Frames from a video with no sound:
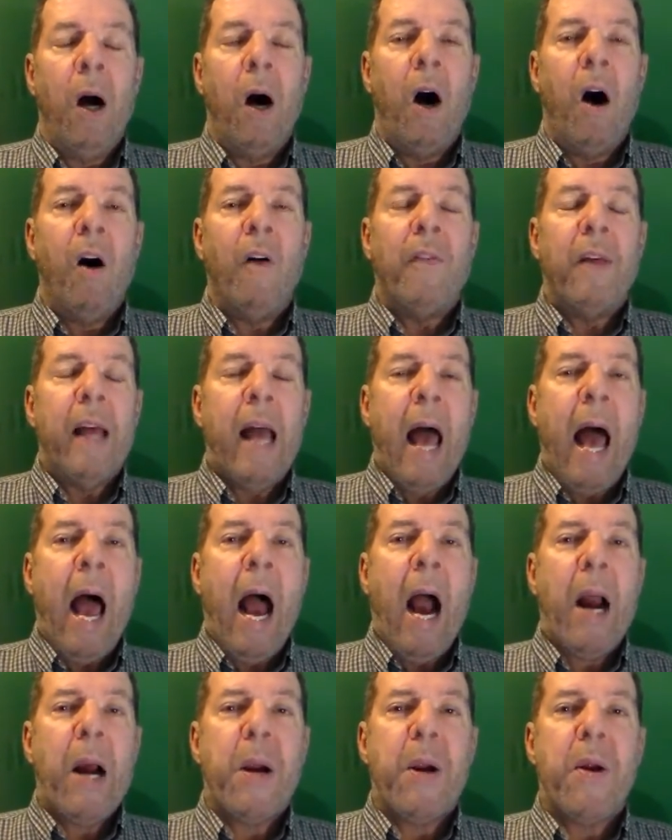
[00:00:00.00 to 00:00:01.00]
all the
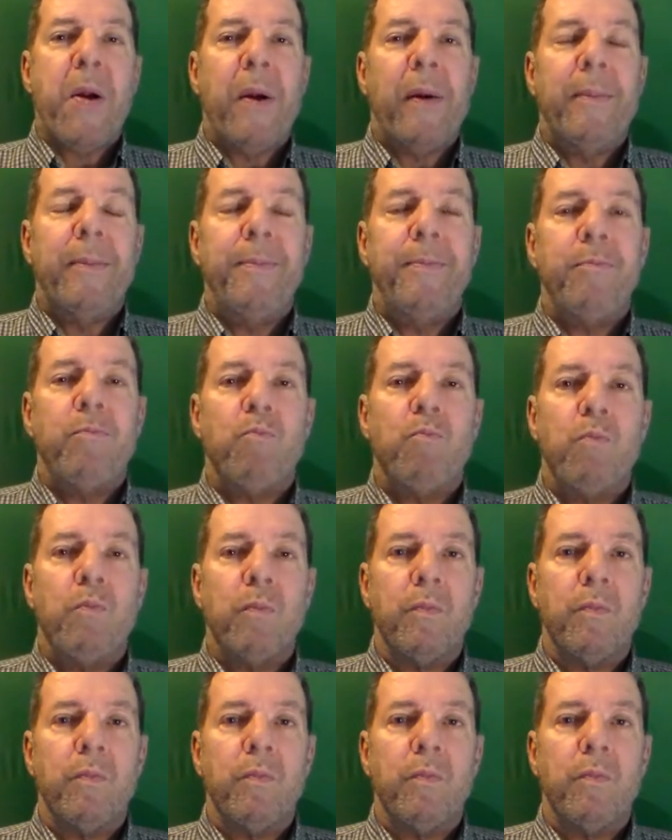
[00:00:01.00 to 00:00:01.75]
action,